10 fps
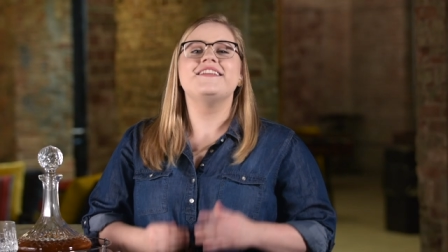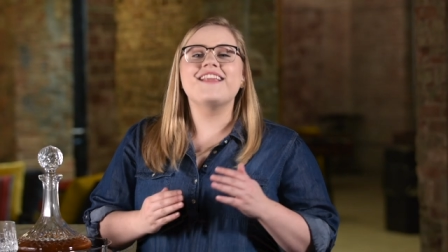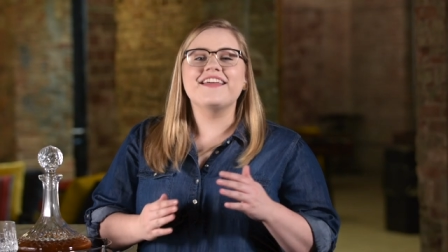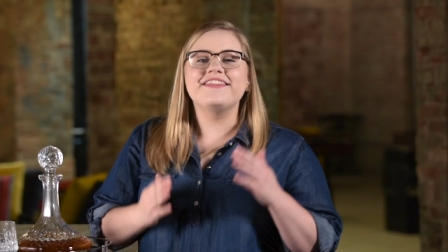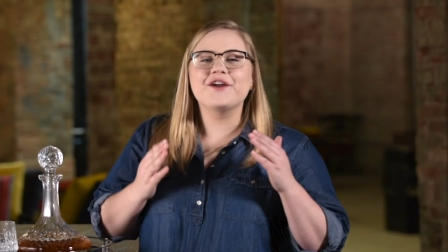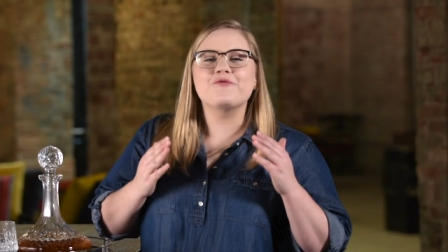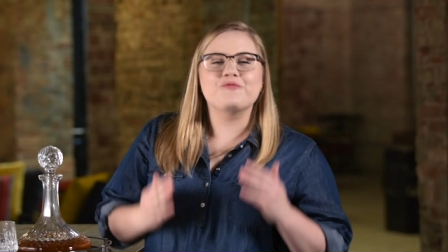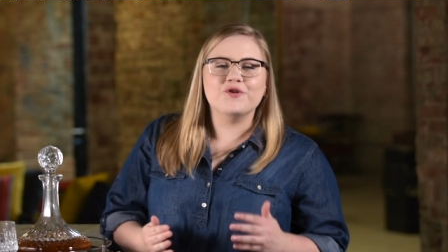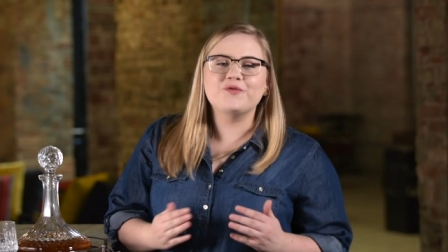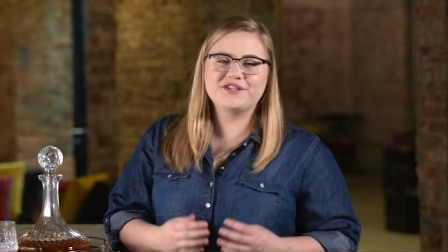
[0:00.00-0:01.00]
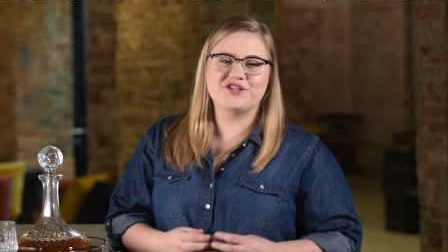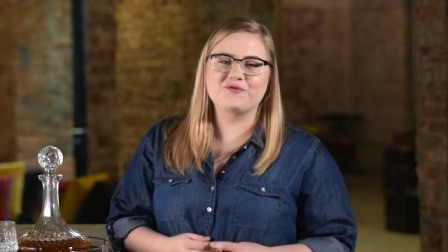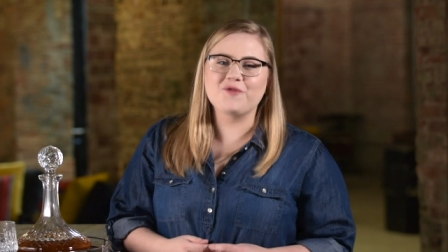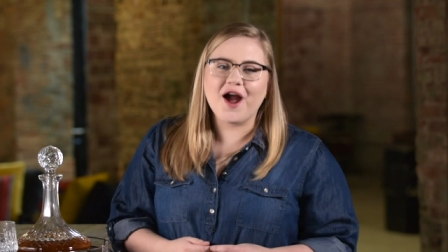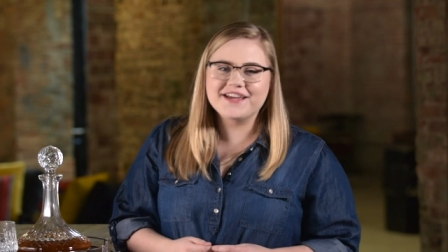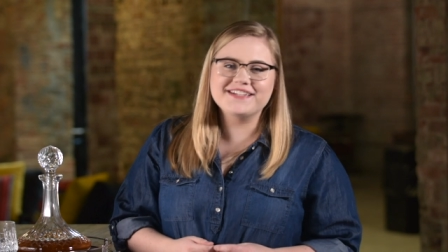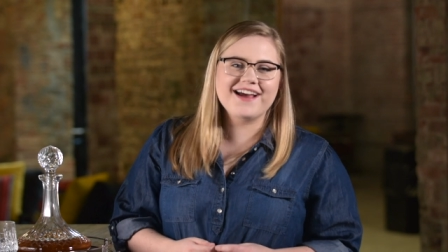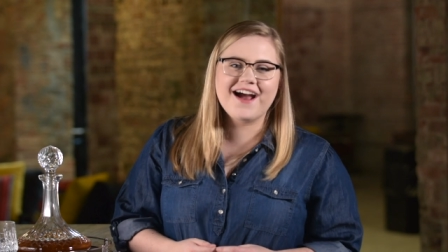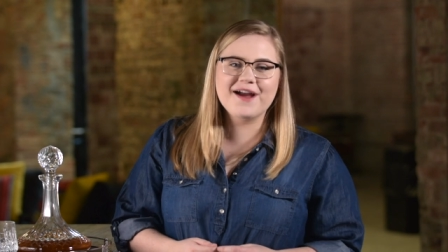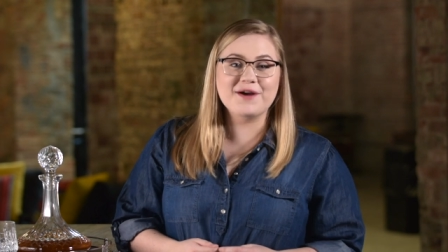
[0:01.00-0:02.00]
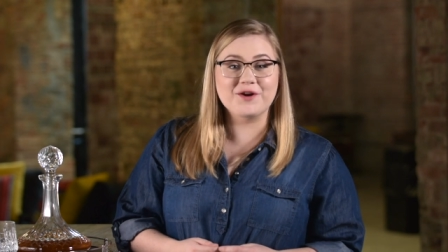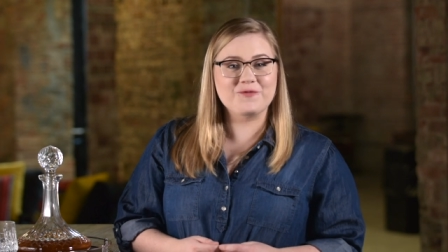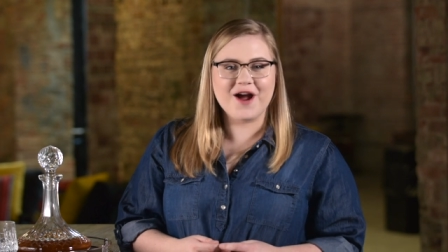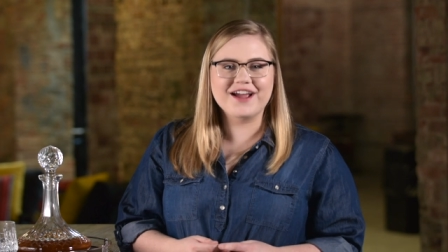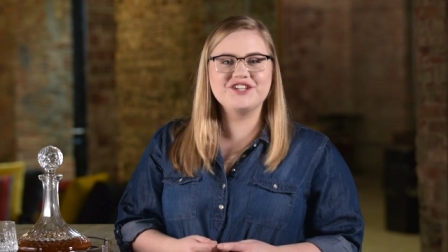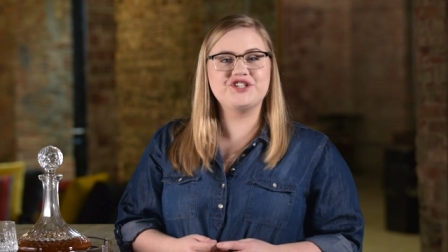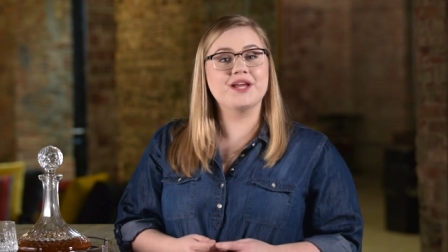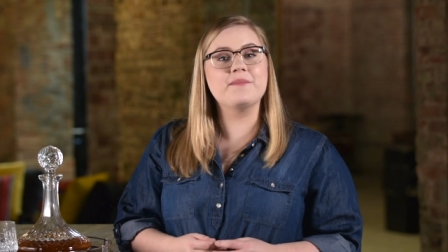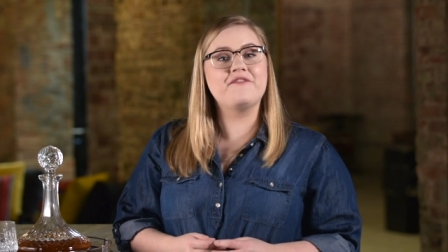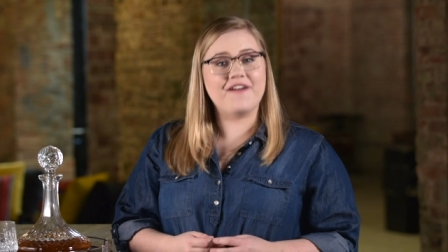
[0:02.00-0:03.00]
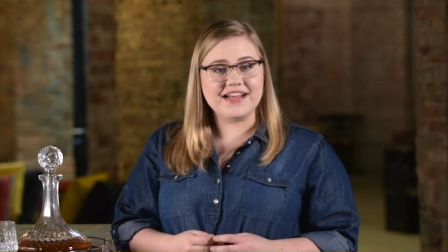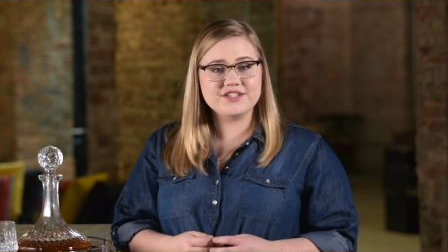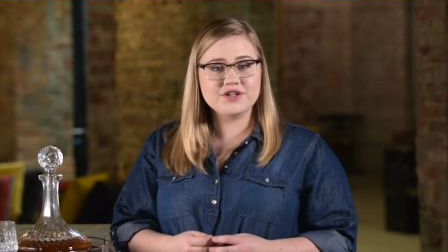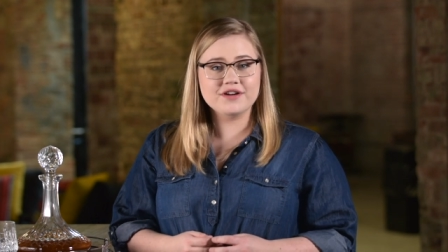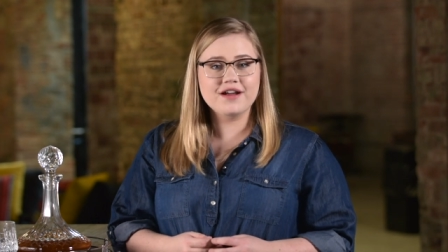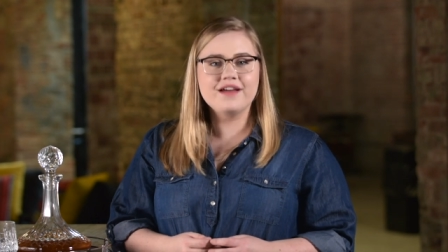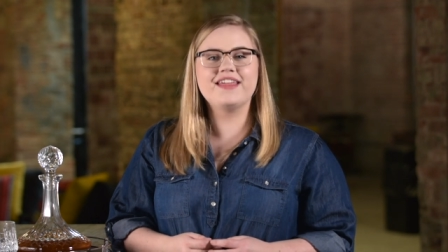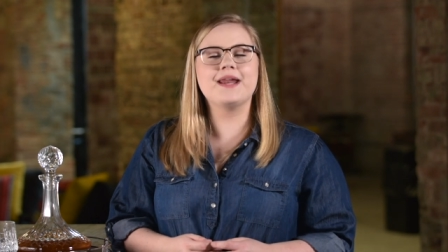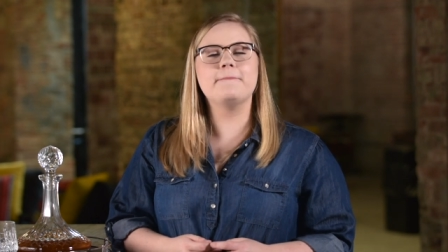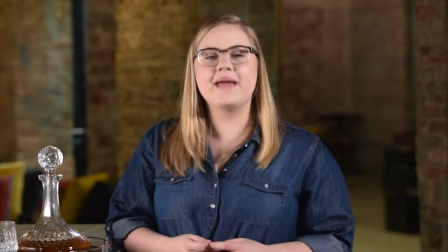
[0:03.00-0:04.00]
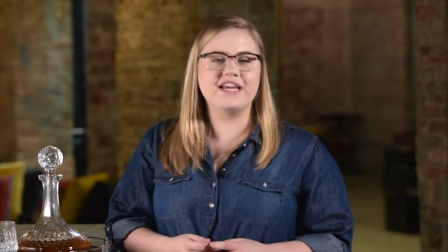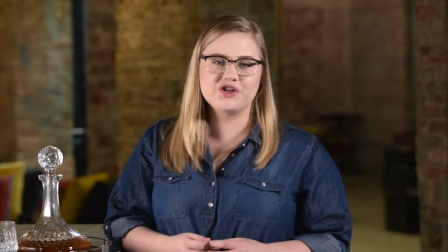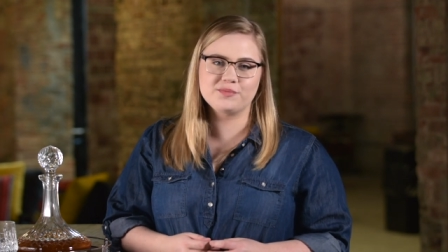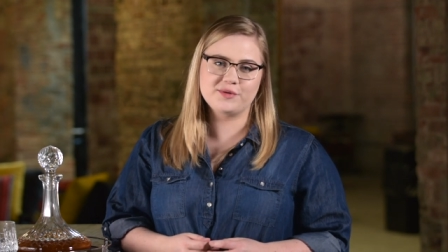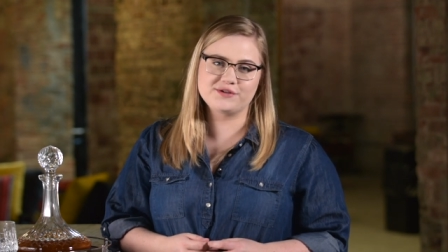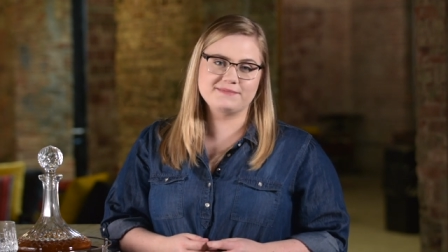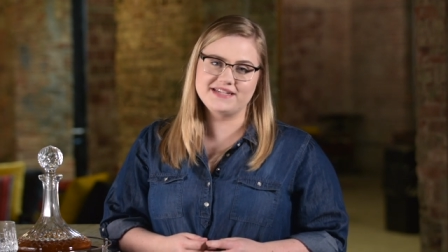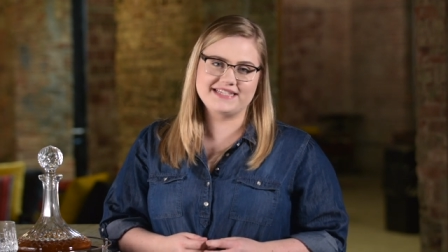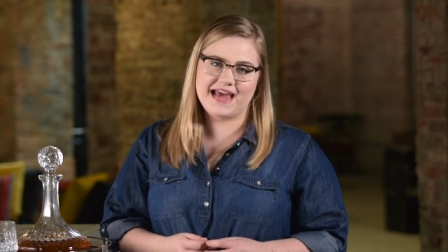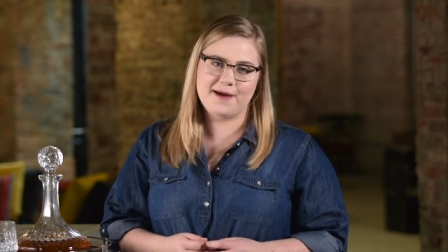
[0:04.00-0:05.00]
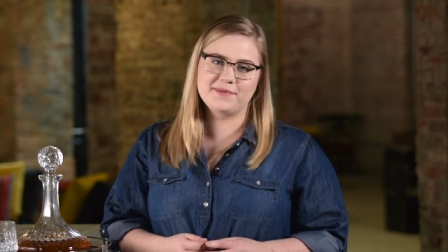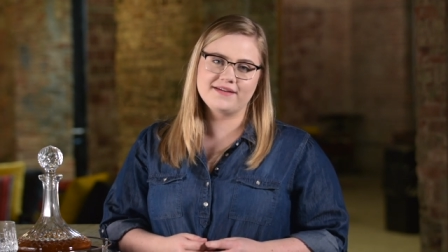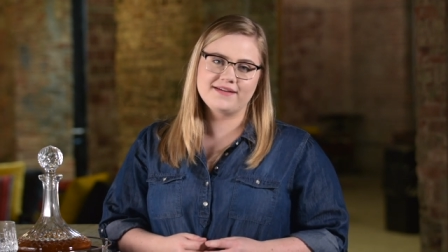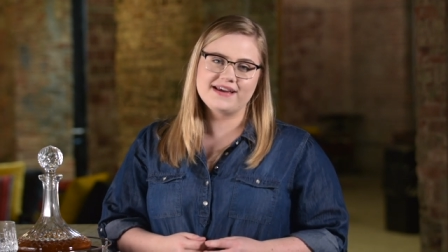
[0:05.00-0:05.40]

Nothing ruins your rockin' time on a rockin' ship faster than a major booze mishap.